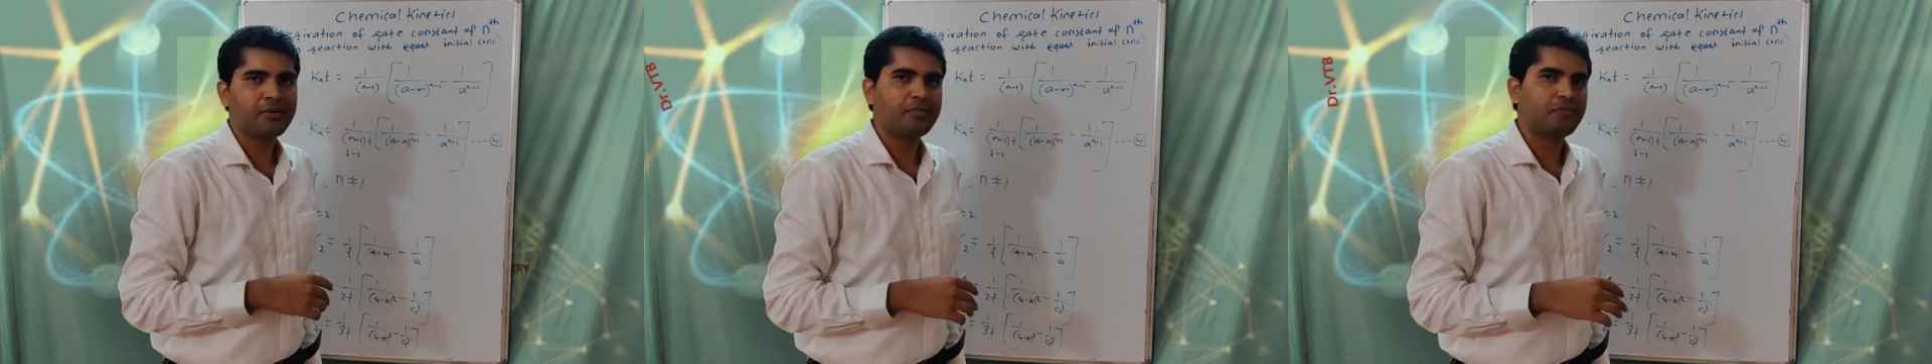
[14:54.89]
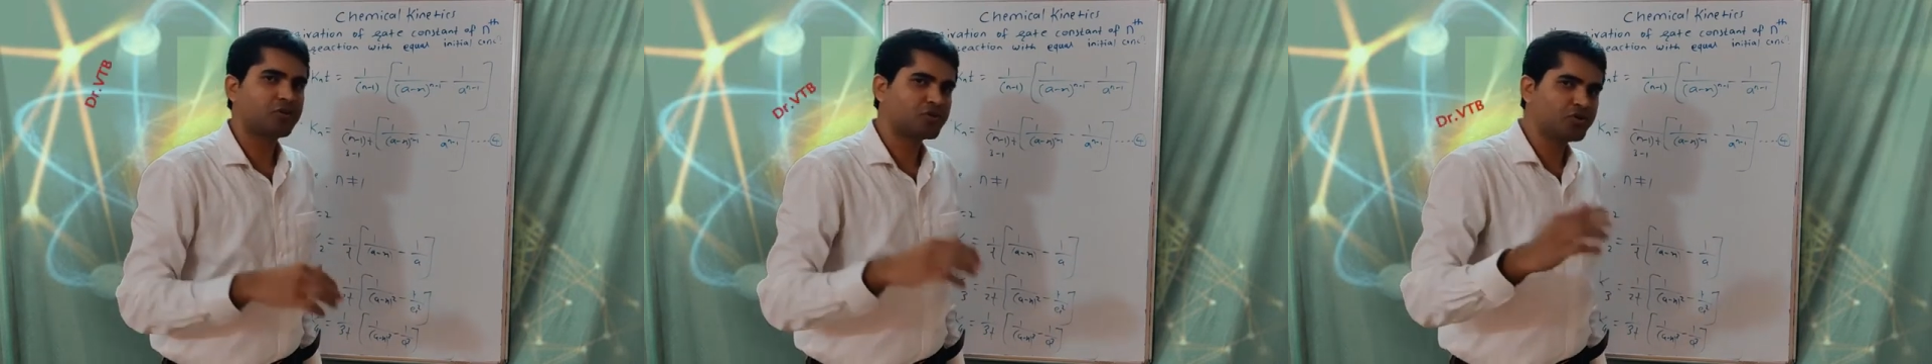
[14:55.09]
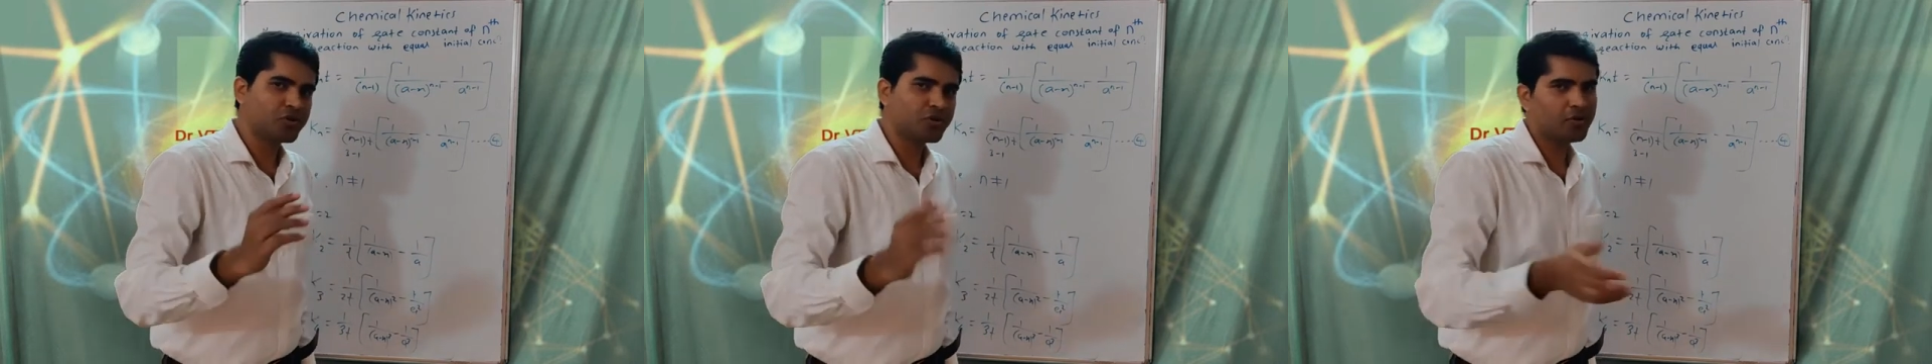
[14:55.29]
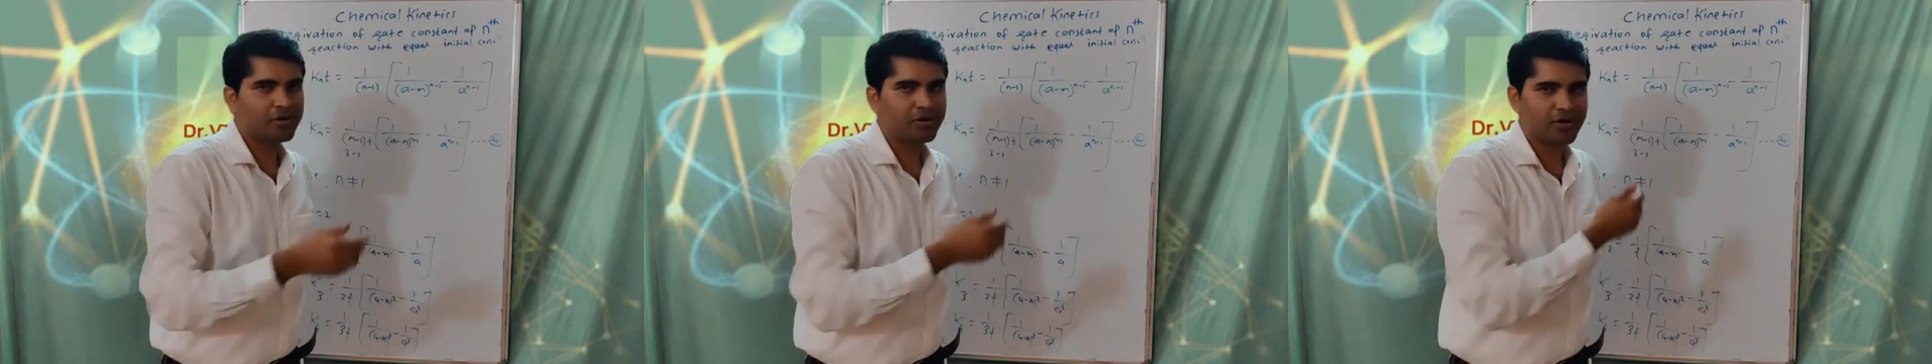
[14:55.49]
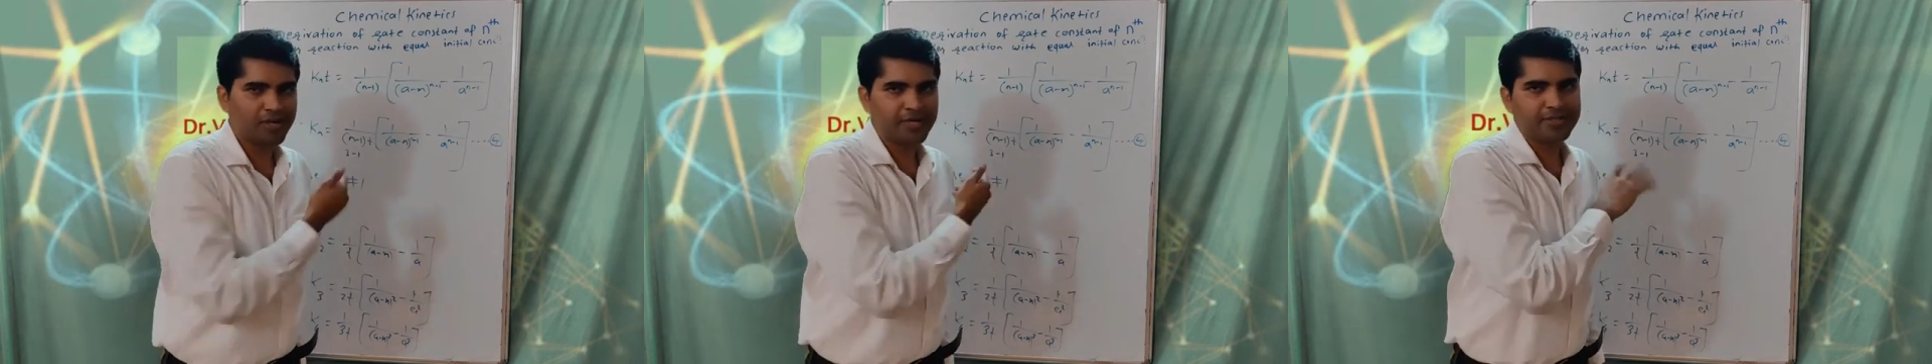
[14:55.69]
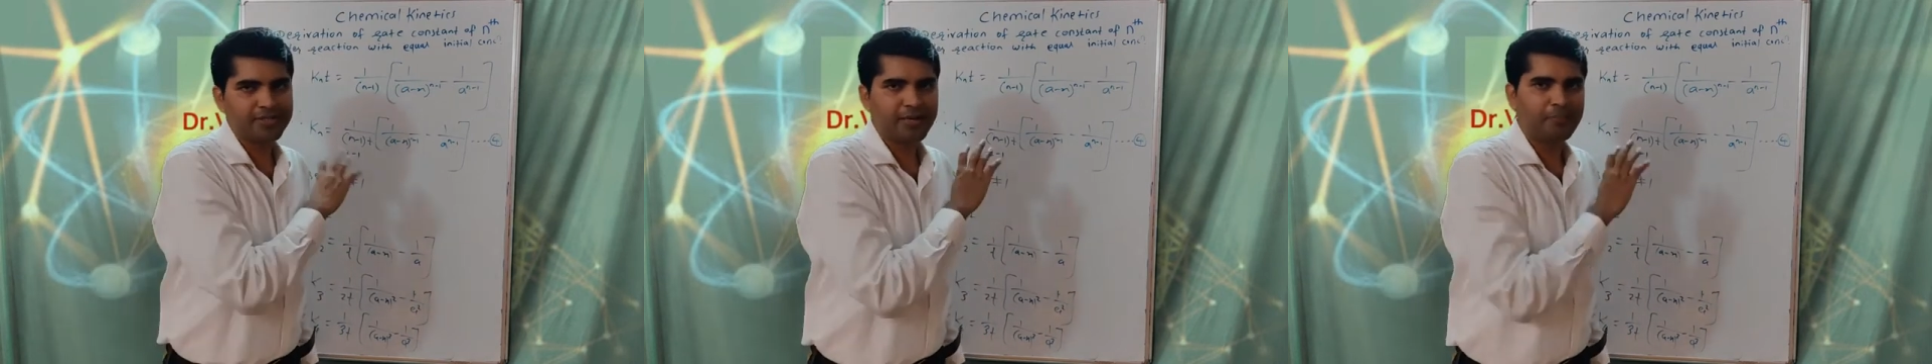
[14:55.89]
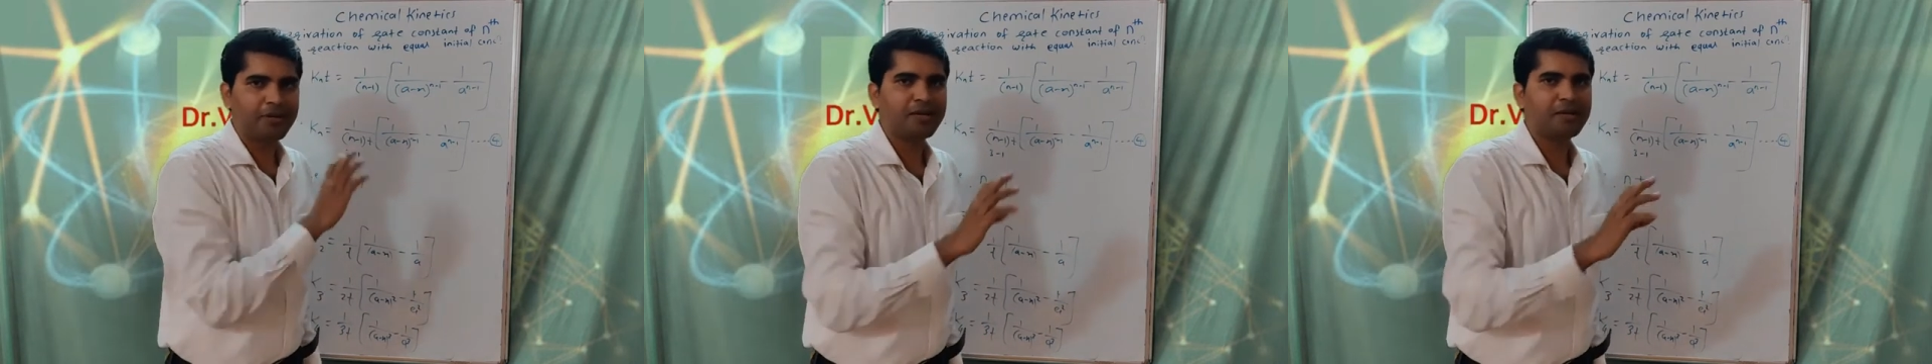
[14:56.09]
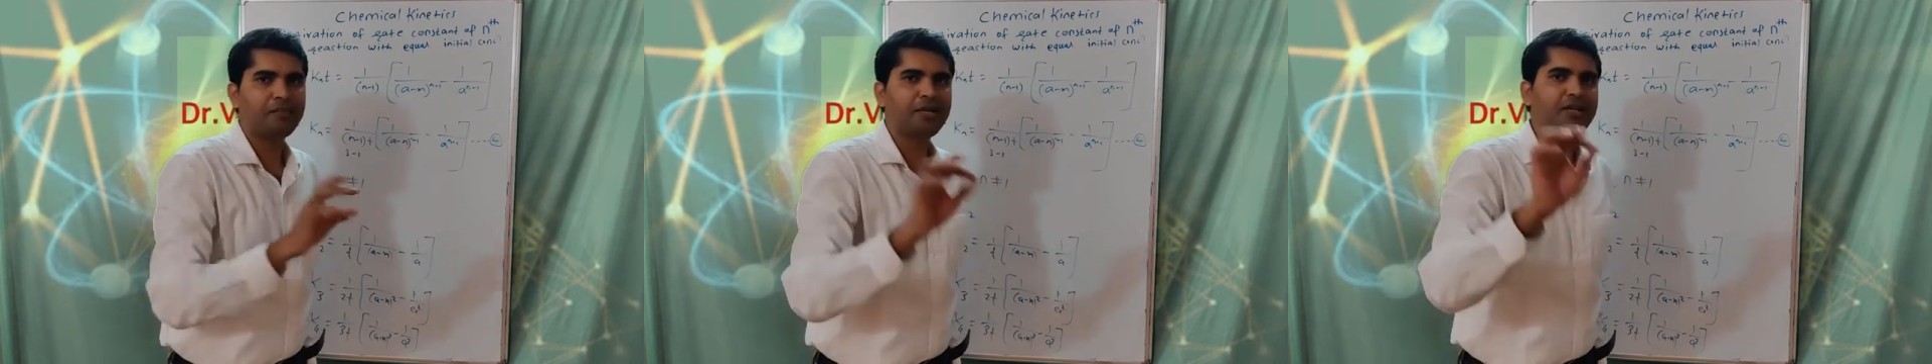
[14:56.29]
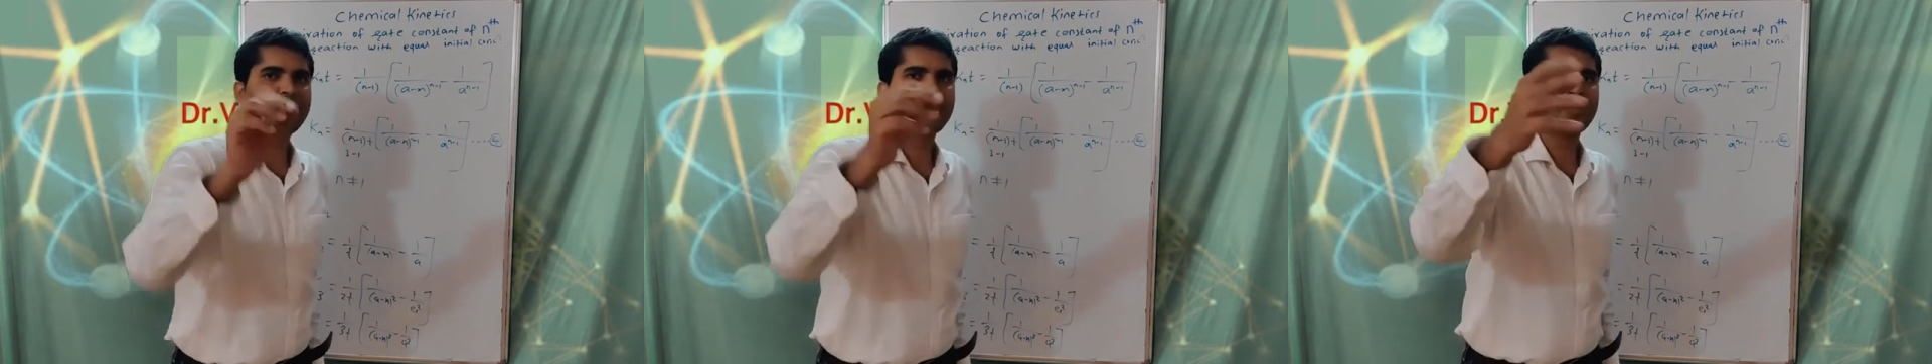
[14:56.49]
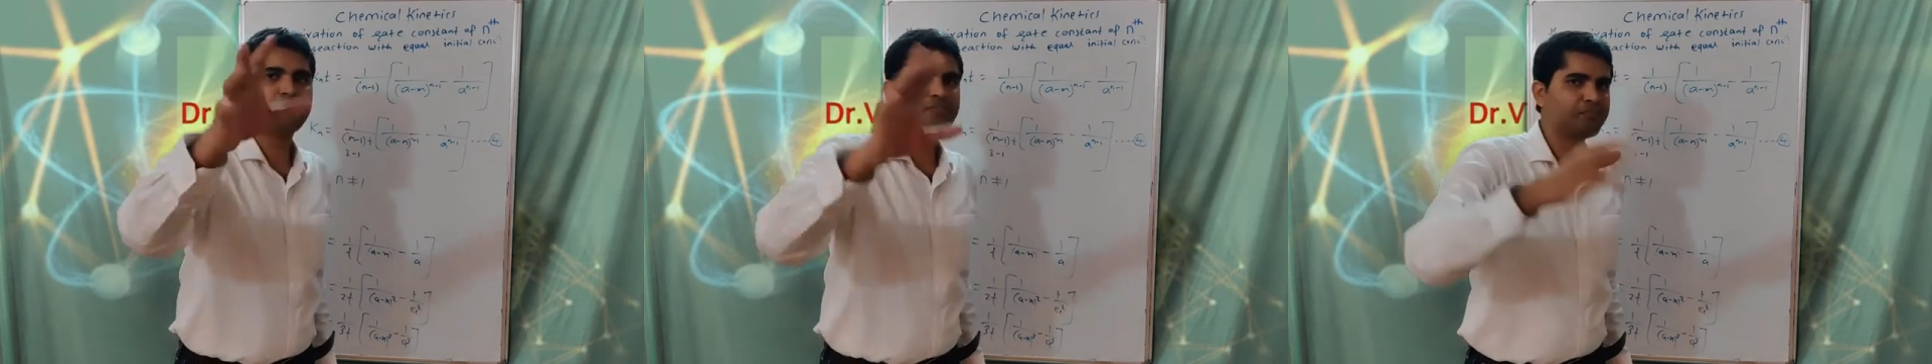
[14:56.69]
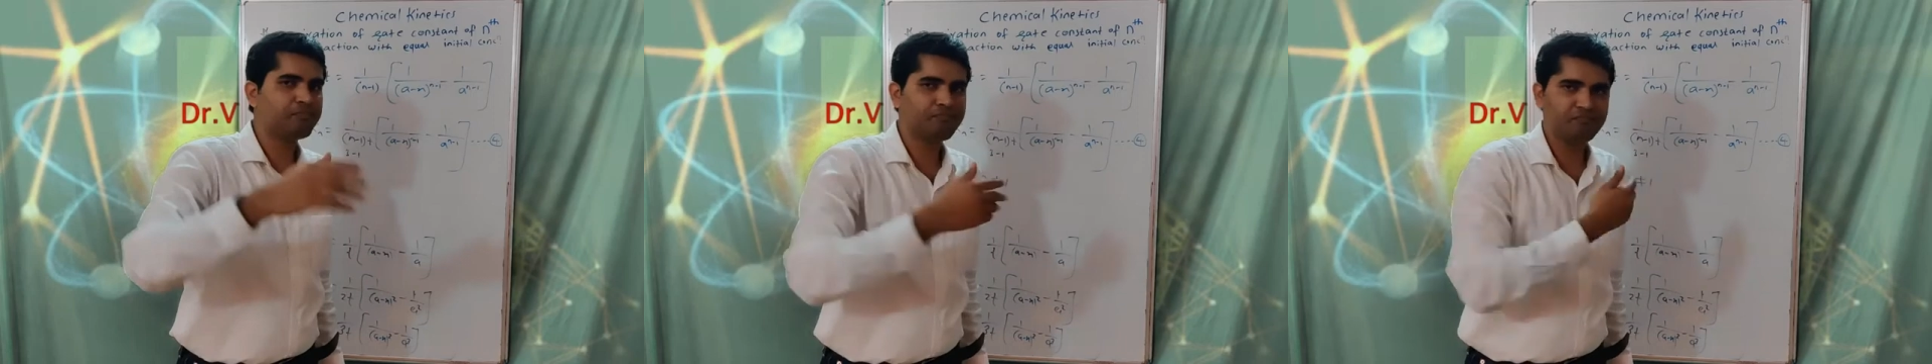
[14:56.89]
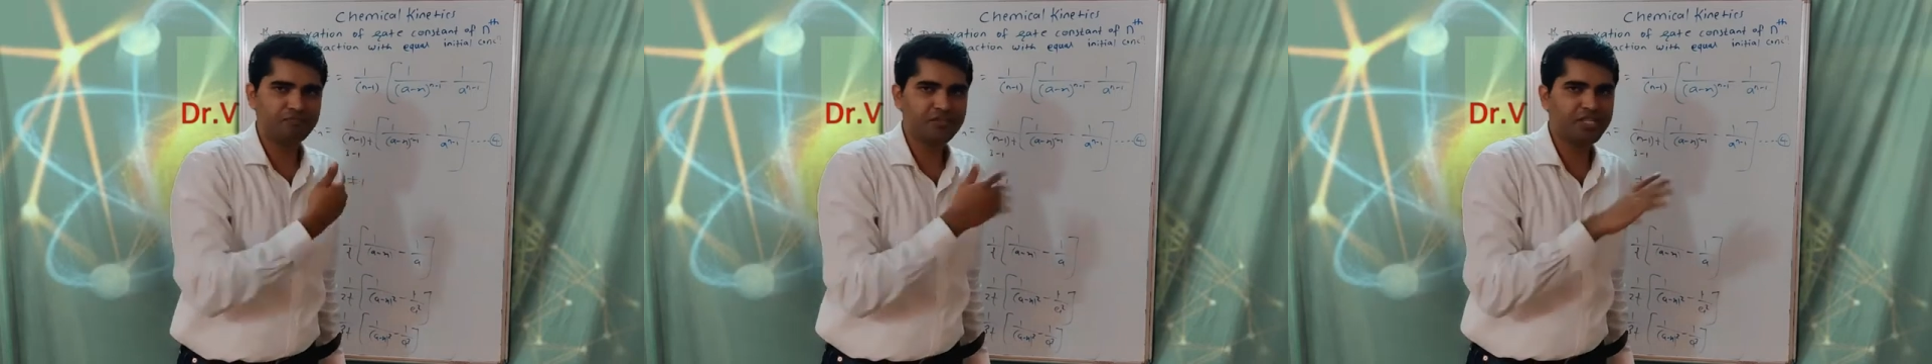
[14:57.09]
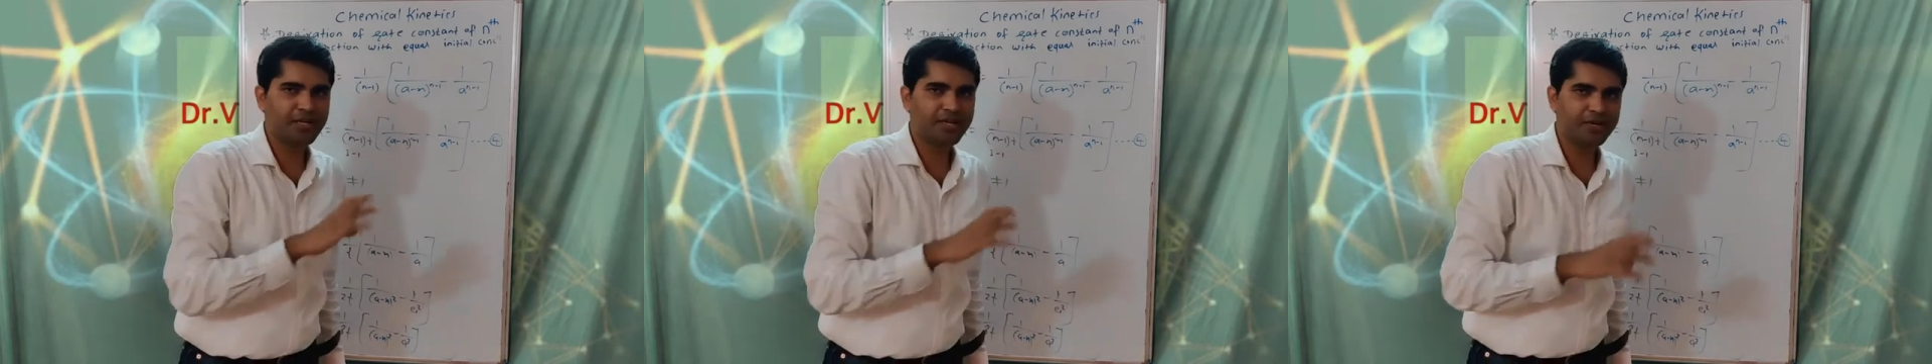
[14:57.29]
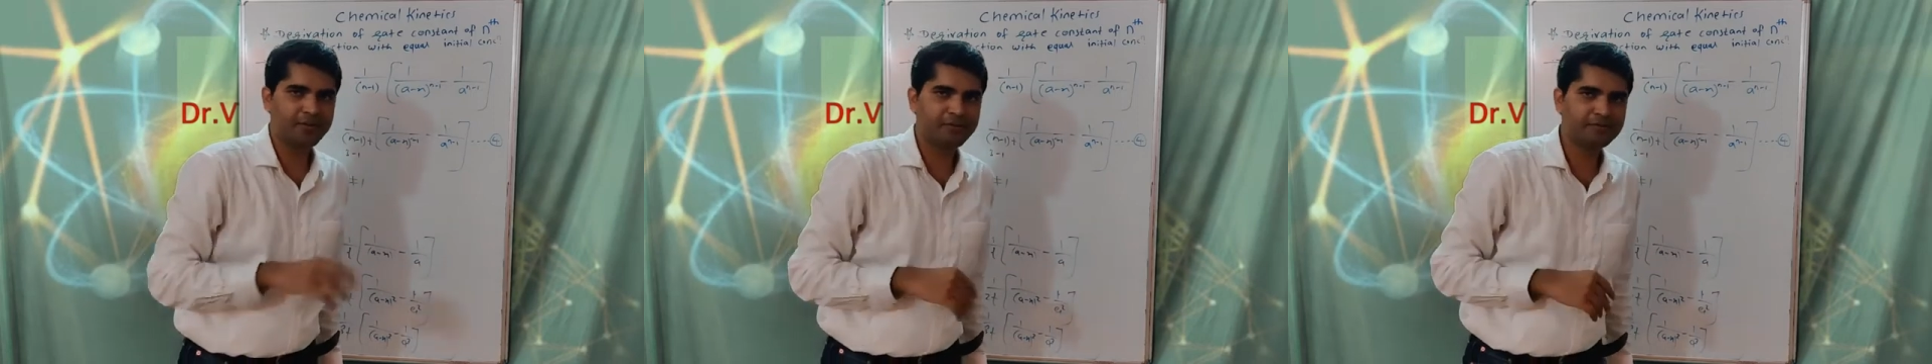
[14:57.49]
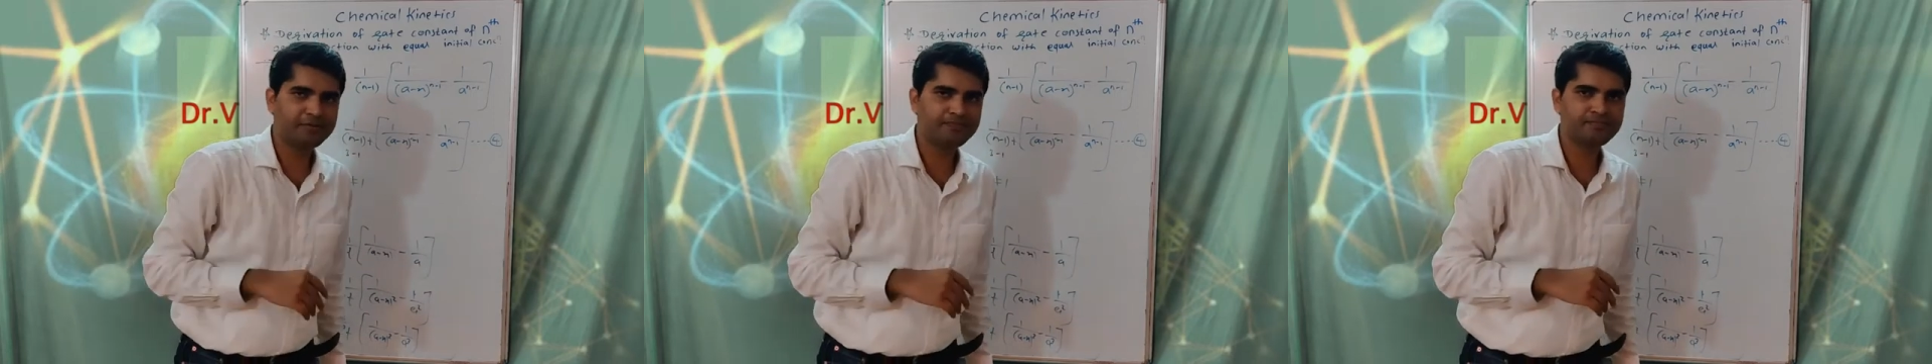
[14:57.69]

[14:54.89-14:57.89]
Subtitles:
For 0 order it is applicable. You can check it.